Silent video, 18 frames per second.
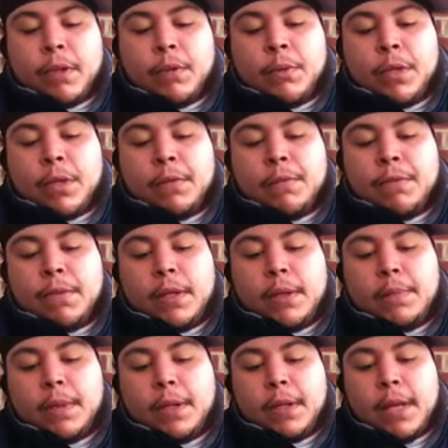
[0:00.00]
when you
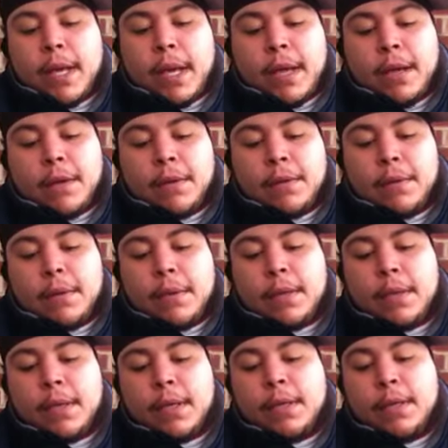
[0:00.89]
flip it down,
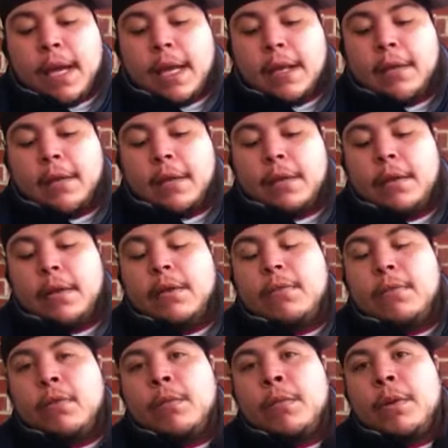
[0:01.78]
it's got the
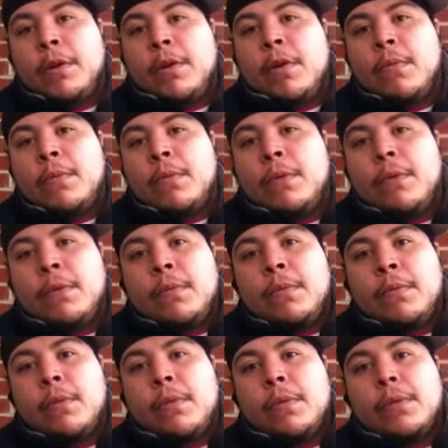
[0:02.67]
Roman
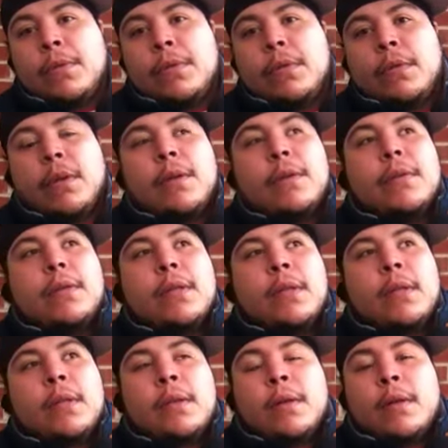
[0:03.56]
numerals
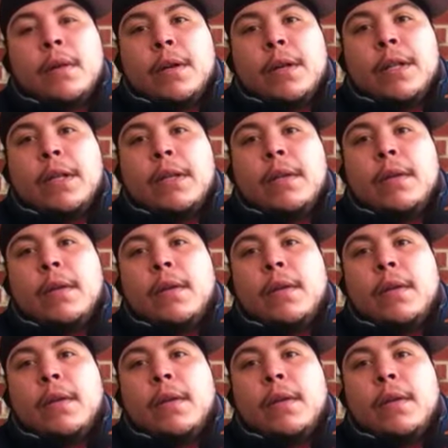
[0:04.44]
13 on it.